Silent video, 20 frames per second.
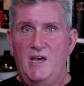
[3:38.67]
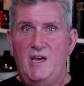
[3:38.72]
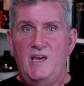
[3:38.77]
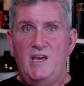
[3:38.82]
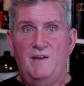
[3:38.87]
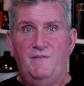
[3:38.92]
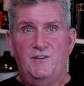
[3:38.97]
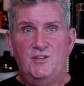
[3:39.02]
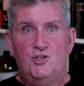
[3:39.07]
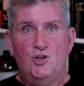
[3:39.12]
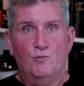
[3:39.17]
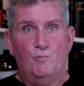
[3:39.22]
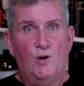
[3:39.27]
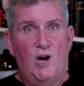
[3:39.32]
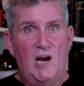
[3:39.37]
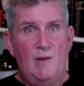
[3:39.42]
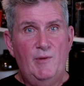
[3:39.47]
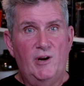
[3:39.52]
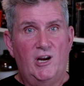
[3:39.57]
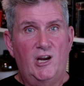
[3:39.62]
If it's your
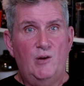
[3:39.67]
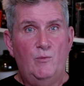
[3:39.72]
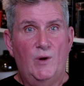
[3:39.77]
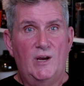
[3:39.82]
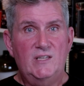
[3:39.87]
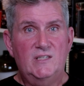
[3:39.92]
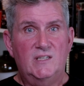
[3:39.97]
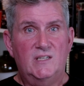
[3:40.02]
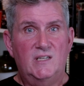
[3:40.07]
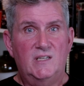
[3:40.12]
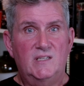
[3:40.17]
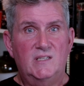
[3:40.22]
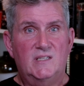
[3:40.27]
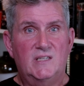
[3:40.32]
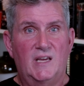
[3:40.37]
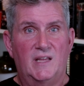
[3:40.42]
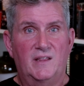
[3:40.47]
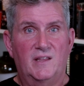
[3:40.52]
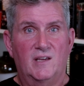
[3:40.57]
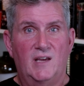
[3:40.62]
primary residence
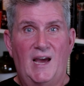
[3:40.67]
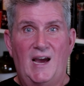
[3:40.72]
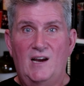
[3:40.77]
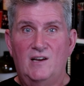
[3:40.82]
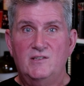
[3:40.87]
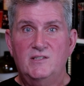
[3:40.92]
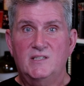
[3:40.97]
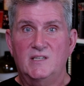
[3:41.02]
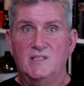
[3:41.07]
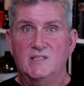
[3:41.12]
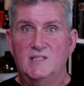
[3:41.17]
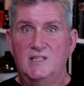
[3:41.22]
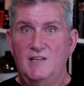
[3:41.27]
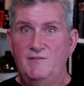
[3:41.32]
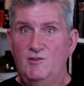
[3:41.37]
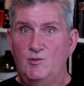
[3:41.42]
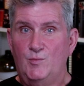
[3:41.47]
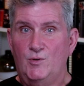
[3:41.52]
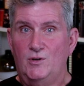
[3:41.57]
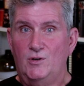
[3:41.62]
and the house is
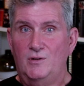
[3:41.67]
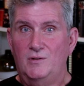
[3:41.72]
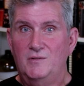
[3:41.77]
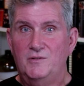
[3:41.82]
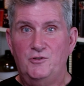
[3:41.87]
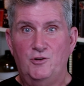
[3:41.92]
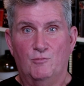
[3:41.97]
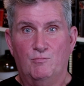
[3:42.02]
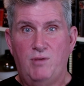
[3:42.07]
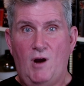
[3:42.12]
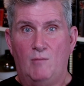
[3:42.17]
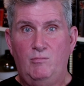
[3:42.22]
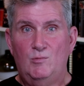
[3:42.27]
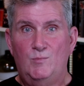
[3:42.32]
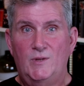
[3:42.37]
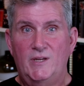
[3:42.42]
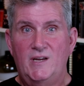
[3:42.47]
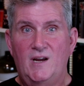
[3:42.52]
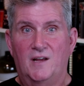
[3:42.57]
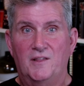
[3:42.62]
livable, you're
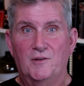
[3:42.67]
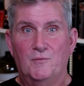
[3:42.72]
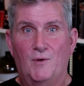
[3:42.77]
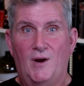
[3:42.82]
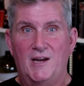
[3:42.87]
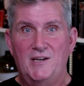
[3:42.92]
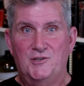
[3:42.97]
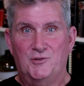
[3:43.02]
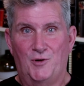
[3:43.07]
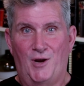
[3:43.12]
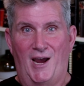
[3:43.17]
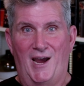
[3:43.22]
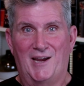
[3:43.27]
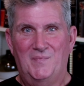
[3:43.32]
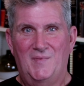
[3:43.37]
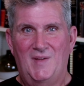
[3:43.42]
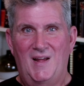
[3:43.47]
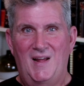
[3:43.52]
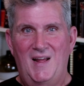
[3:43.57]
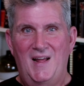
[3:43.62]
probably on the right
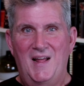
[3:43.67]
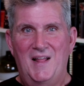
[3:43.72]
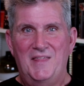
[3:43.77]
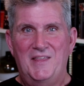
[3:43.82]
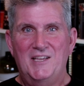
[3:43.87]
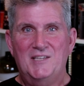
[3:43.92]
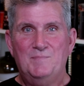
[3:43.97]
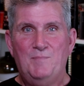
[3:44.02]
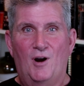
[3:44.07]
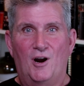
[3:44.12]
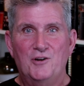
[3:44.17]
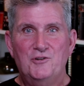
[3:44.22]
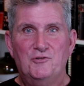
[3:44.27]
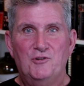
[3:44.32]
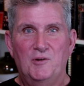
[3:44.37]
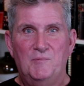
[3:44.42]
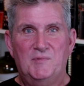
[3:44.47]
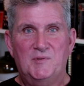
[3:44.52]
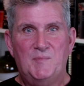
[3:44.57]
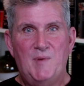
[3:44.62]
track. This part
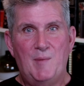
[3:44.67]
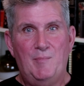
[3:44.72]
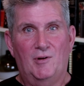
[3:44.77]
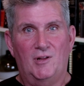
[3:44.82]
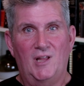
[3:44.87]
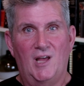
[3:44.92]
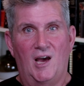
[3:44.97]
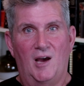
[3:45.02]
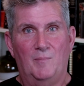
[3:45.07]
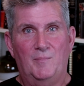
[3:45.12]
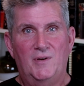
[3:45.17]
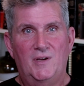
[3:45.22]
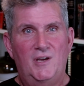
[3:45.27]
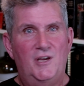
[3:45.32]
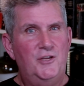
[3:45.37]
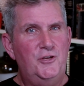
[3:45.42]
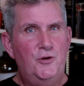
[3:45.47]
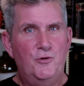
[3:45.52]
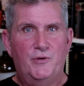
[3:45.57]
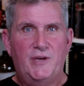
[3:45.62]
trips people up.
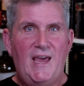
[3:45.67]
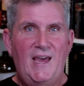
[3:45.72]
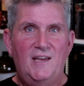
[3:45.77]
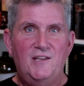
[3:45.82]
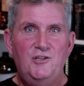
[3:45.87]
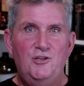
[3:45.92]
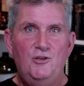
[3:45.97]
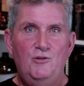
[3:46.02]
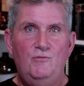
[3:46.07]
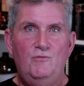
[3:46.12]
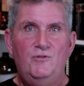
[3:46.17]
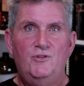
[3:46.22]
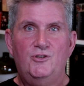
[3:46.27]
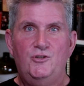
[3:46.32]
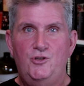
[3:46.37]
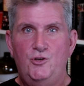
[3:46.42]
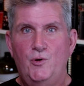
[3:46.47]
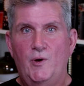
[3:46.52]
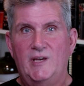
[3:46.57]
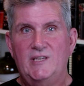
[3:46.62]
You can't use
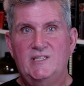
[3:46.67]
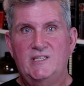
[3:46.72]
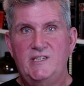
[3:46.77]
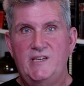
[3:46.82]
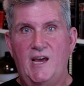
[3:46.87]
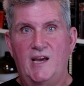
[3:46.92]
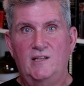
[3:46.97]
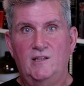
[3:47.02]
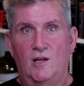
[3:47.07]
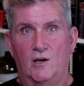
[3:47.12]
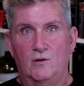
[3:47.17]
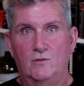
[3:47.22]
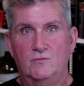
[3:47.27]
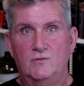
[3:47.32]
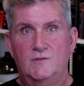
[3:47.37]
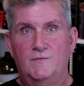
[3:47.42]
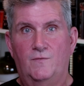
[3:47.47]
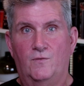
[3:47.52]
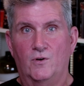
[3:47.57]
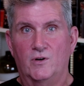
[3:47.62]
USDA
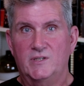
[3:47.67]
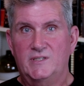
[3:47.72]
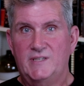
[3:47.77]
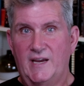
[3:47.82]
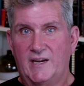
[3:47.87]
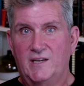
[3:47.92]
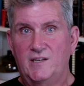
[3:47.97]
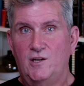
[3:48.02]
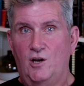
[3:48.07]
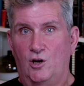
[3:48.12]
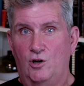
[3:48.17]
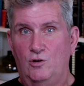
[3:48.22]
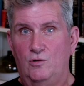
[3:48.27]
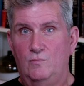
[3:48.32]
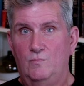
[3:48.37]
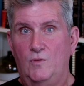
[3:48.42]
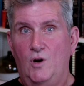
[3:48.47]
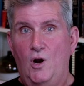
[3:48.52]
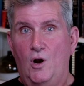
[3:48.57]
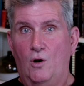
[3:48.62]
loans for a second
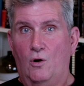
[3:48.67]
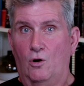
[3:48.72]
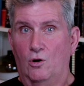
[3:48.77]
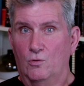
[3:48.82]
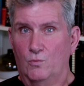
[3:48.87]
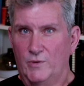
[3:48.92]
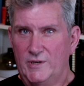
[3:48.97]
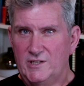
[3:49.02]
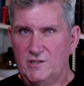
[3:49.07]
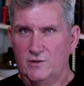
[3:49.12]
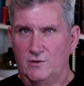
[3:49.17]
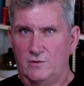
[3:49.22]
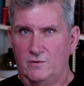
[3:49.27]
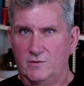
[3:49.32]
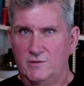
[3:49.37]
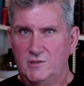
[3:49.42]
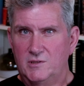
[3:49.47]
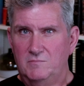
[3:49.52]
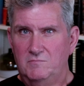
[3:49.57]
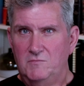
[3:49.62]
home or
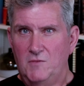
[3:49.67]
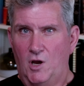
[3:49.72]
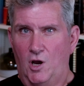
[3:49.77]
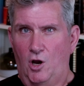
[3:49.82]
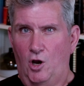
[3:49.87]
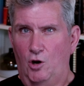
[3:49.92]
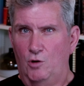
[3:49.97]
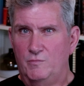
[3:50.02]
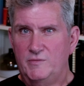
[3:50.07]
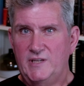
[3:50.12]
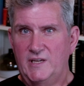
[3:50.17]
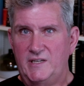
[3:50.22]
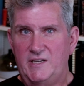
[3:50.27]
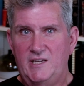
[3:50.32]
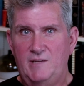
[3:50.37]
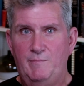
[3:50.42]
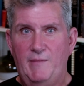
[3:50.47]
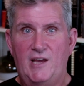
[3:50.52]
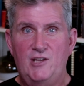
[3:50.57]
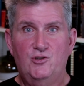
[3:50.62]
rentals, homes that
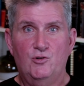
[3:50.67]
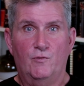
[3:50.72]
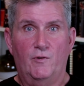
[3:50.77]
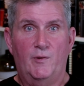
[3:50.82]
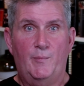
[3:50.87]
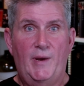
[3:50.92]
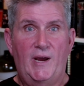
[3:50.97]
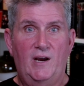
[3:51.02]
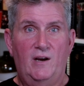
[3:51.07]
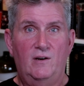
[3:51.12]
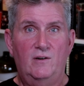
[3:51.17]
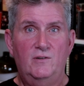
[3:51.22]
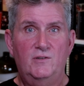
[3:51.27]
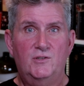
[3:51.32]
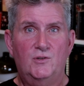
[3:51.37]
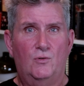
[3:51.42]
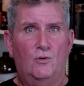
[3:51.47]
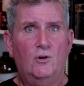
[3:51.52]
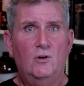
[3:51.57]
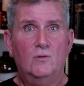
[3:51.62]
need major repairs,
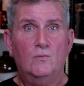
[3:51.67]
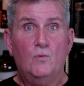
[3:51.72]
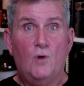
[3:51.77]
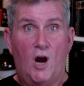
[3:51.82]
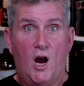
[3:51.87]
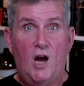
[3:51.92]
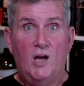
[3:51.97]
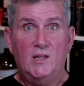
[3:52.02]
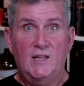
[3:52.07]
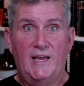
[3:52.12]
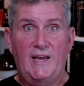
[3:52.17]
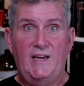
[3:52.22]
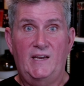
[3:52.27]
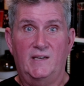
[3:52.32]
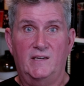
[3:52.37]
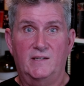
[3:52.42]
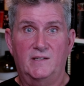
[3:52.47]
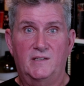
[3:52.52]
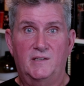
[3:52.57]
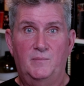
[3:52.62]
or raw
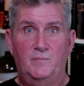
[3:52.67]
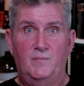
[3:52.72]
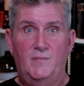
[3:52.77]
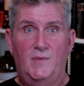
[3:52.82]
land.